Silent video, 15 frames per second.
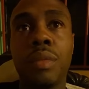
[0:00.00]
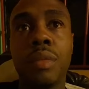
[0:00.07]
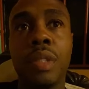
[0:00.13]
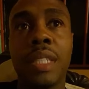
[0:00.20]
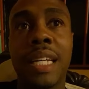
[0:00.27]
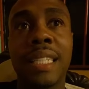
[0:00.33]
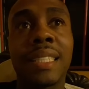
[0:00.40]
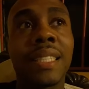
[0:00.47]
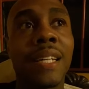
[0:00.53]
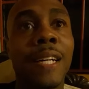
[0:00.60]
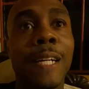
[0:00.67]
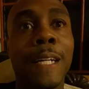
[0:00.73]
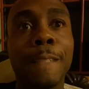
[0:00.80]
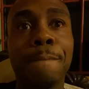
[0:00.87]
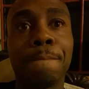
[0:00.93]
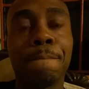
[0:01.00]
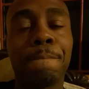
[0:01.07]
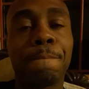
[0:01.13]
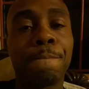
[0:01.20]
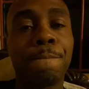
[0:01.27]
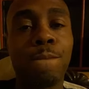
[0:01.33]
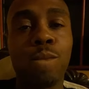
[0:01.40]
that's so
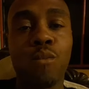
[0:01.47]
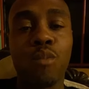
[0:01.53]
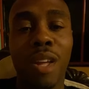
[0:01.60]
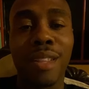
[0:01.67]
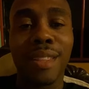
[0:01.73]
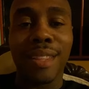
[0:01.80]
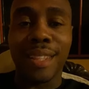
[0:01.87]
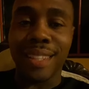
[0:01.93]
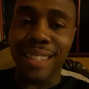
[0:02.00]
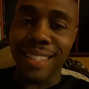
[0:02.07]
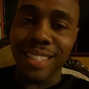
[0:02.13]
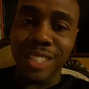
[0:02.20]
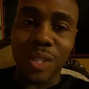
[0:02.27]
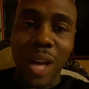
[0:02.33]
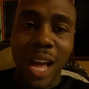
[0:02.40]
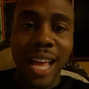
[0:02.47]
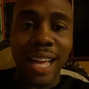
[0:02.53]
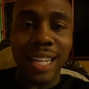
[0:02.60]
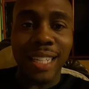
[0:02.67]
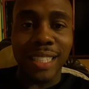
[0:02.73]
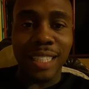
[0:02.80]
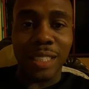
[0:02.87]
I had
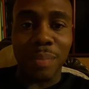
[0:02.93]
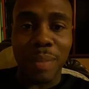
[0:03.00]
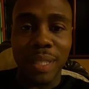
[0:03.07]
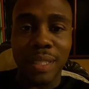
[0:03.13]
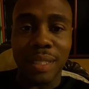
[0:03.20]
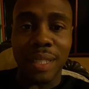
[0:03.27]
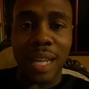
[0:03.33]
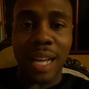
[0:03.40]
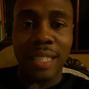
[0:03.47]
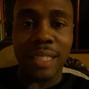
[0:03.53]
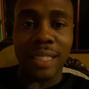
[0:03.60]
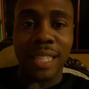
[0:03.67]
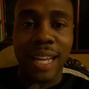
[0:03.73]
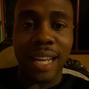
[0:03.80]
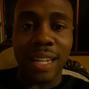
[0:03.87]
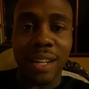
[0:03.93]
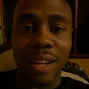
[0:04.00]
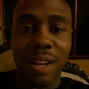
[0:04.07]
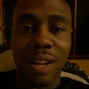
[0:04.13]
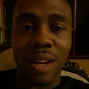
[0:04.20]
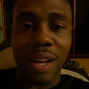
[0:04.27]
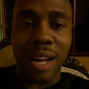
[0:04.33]
to just meet I just had
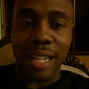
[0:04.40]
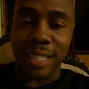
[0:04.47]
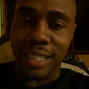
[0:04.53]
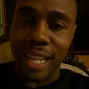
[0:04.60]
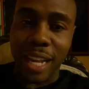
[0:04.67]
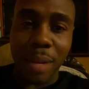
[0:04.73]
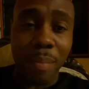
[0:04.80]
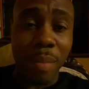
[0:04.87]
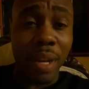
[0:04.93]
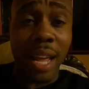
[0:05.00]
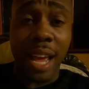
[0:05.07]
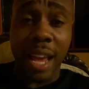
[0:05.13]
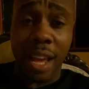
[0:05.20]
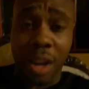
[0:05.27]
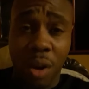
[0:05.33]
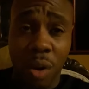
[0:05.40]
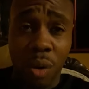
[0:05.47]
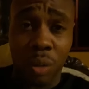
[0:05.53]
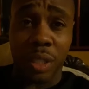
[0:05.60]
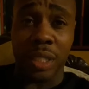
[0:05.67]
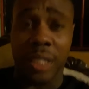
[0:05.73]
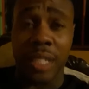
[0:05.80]
to meet it head on
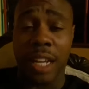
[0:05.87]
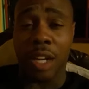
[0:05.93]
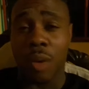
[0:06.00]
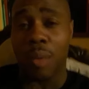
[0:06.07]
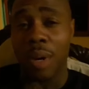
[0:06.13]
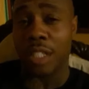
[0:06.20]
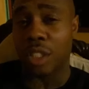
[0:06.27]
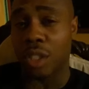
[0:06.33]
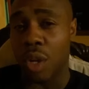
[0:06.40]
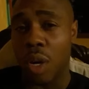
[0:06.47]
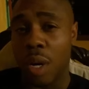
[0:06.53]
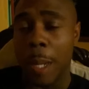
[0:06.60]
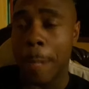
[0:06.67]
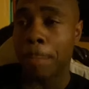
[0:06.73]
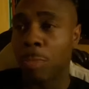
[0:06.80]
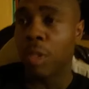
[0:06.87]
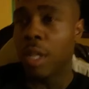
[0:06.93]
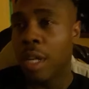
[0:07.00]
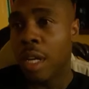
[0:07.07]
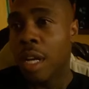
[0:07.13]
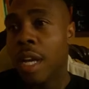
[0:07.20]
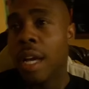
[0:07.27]
just then 'cause when I saw it,
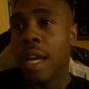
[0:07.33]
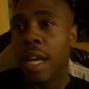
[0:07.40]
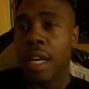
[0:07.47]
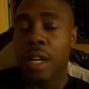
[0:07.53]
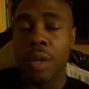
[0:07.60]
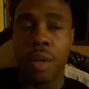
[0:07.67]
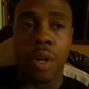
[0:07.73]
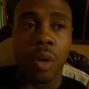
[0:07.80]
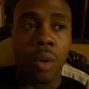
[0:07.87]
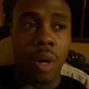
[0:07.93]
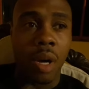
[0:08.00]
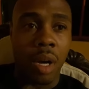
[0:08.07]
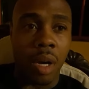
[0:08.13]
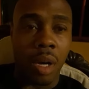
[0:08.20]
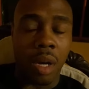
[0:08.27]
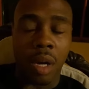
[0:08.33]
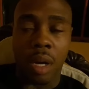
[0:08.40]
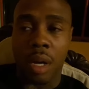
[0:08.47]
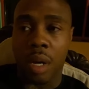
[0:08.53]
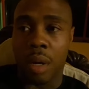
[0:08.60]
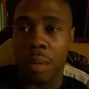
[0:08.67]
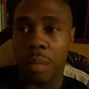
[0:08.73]
you
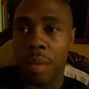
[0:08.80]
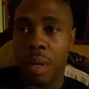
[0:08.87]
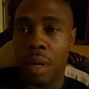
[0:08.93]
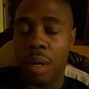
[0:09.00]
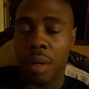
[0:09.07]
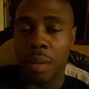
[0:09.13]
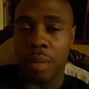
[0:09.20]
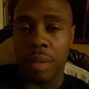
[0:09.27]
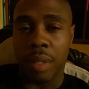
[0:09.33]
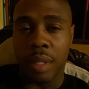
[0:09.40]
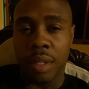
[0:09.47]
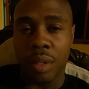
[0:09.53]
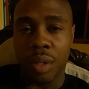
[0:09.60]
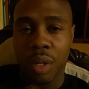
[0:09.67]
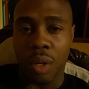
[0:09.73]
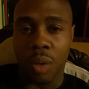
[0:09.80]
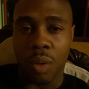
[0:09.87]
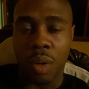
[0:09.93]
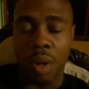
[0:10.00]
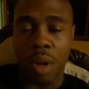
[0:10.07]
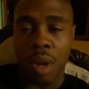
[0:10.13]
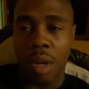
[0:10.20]
know, you know,
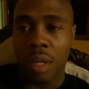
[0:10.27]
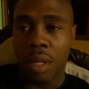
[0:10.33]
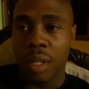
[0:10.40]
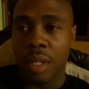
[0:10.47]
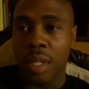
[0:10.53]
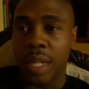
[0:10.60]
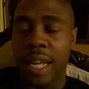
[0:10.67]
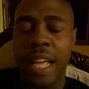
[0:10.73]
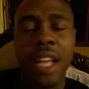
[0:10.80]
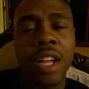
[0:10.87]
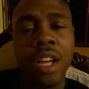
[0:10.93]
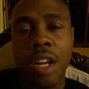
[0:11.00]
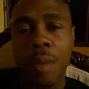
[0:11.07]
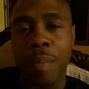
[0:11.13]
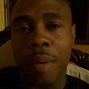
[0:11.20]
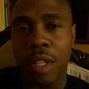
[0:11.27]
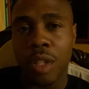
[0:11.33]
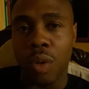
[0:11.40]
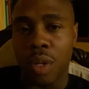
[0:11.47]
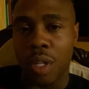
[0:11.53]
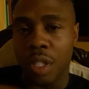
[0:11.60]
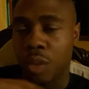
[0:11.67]
and he could have been
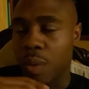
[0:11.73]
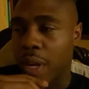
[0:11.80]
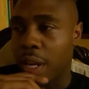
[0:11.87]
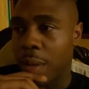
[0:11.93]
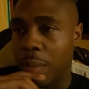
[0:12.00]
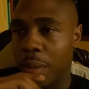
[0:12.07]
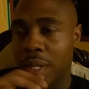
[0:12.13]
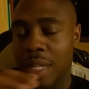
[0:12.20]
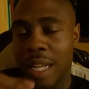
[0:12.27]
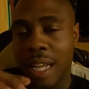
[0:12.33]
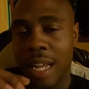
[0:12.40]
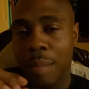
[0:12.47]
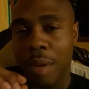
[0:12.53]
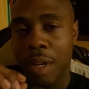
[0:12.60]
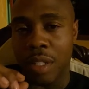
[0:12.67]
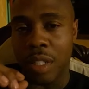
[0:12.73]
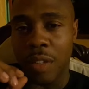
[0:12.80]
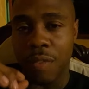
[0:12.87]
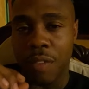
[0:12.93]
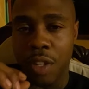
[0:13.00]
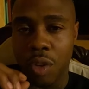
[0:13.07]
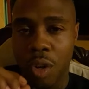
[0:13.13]
doing this right here because I got to make another
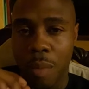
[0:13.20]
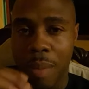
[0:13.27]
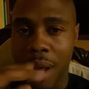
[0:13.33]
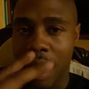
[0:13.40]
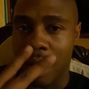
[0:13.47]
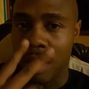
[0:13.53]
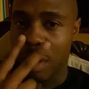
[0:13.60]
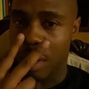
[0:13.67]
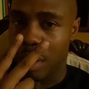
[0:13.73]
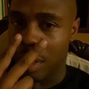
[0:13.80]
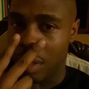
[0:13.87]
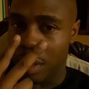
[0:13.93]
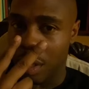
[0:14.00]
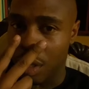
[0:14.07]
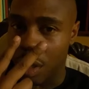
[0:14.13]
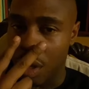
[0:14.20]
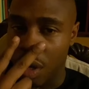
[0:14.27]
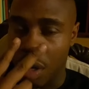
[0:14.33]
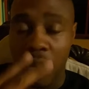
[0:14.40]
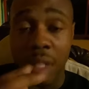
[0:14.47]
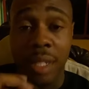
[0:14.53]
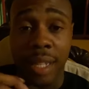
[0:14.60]
video about the
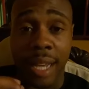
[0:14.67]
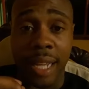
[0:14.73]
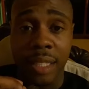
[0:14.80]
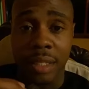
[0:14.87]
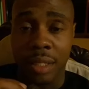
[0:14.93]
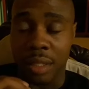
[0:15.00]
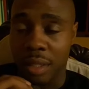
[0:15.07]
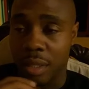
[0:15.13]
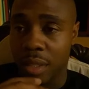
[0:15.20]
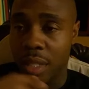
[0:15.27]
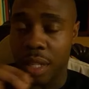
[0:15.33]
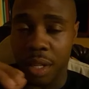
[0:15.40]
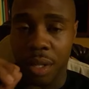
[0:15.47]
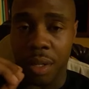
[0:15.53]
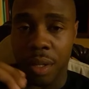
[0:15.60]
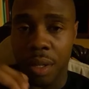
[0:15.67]
look of the gangsters here.